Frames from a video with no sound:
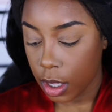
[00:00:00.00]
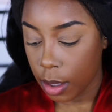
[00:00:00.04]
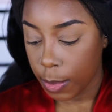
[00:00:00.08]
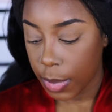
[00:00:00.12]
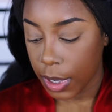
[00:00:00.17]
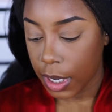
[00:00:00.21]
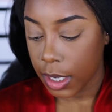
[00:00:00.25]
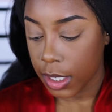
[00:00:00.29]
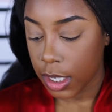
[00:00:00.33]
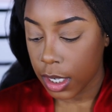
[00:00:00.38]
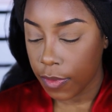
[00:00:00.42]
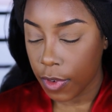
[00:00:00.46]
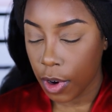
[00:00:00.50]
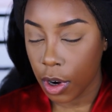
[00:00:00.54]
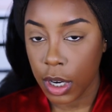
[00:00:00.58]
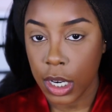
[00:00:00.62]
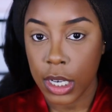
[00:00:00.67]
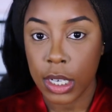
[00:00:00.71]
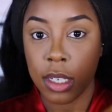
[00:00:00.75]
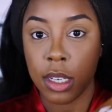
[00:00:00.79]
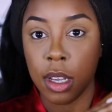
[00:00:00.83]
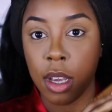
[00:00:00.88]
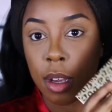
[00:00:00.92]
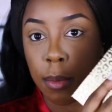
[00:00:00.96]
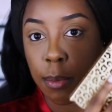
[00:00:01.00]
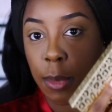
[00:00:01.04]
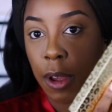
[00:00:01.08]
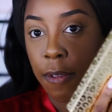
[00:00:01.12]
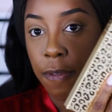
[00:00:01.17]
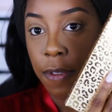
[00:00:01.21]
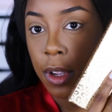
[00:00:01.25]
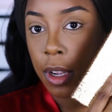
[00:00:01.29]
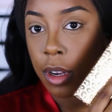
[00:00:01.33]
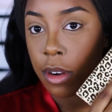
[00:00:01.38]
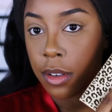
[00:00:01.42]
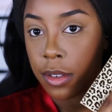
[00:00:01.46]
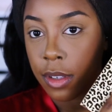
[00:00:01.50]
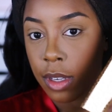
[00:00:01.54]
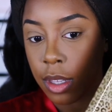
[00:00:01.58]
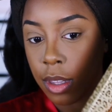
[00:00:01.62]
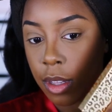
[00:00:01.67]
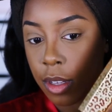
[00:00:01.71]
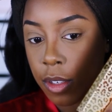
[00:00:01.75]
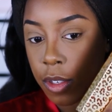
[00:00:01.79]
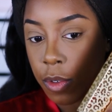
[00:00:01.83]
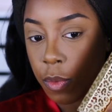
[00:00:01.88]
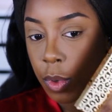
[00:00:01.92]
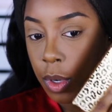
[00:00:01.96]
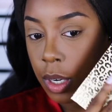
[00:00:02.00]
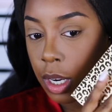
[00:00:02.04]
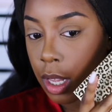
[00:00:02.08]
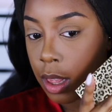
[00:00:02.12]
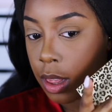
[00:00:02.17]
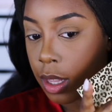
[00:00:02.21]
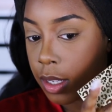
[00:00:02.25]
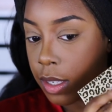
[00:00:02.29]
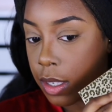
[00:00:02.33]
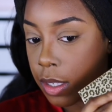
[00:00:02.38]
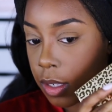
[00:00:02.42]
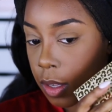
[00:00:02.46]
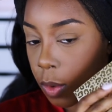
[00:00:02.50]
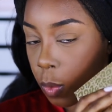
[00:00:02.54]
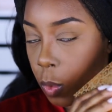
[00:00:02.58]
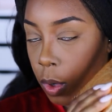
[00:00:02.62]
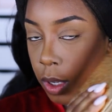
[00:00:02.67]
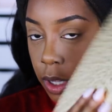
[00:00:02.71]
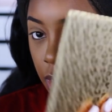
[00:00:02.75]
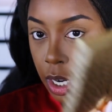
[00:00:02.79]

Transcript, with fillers: because I've already dug my fingers in this one and this is the one